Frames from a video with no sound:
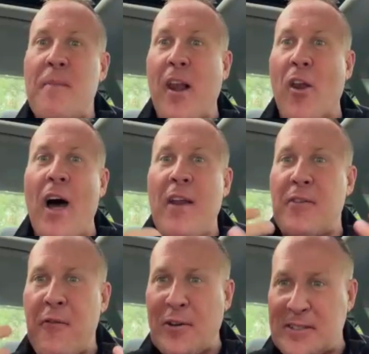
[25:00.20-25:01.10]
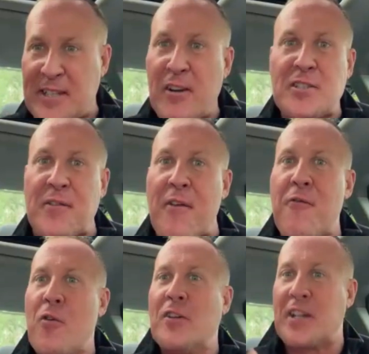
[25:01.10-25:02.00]
where I'd meet a lot of different centers of
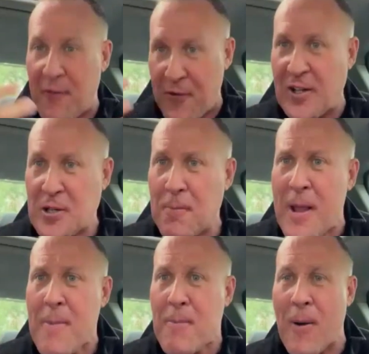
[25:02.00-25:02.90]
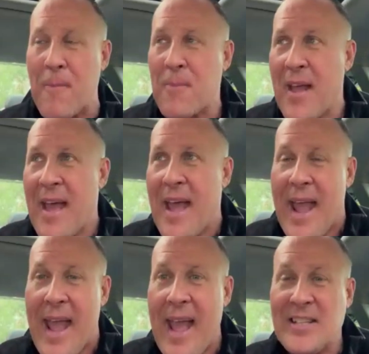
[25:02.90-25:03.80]
influence and influential people.
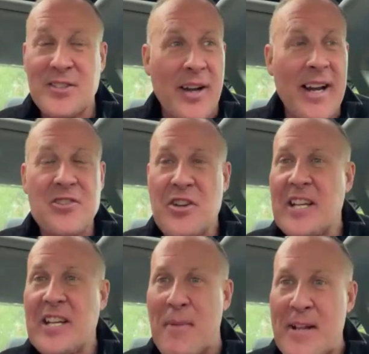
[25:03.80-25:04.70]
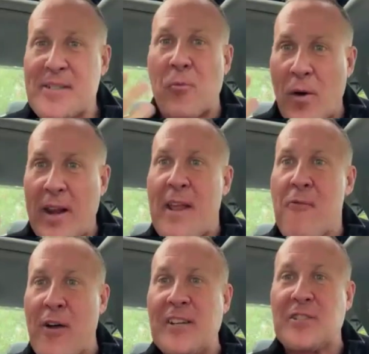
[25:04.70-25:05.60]
And so I got a chance to meet some
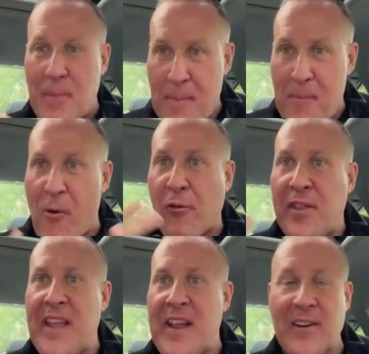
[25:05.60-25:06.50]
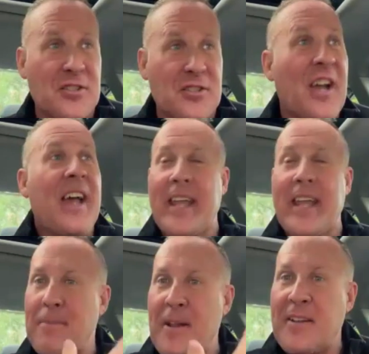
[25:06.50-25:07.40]
really influential people over the years,
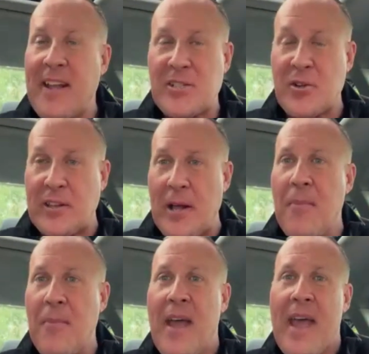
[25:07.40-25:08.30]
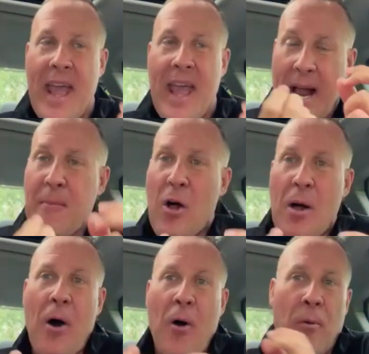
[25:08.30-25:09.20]
kept in touch with them. And I'm
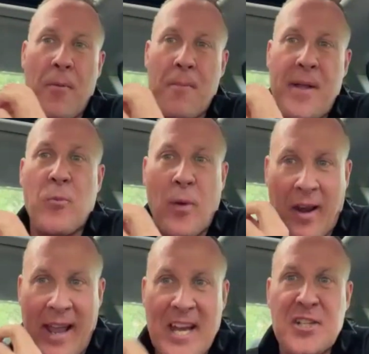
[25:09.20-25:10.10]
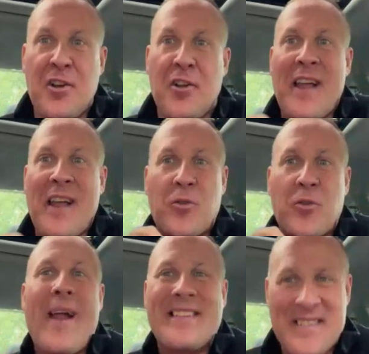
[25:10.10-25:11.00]
all about being relational, not
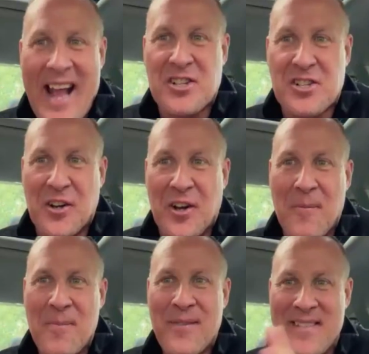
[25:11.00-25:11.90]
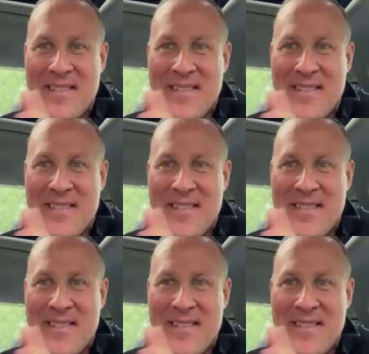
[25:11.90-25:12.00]
transactional.